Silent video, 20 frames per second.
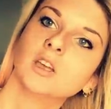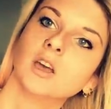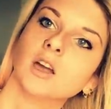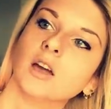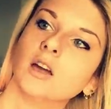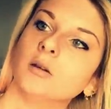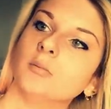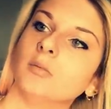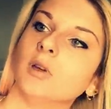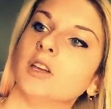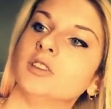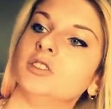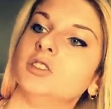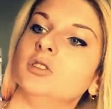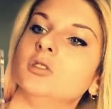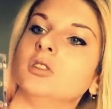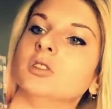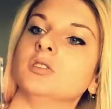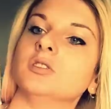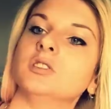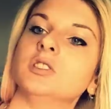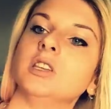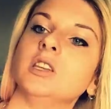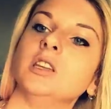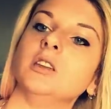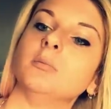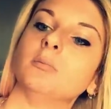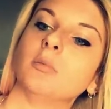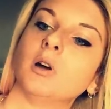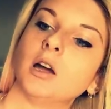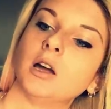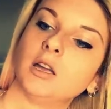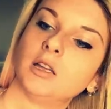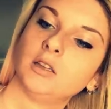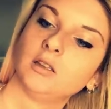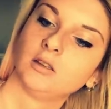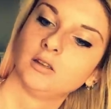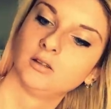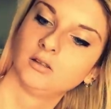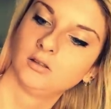As you can see,
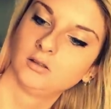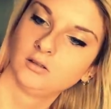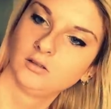I